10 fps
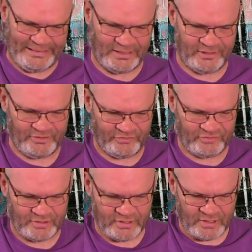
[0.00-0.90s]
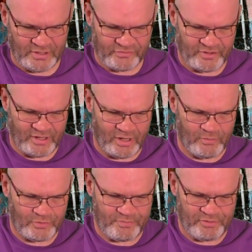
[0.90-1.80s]
it goes. So I
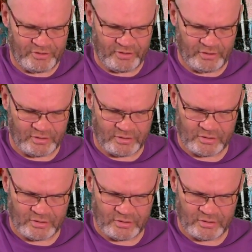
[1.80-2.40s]
want to put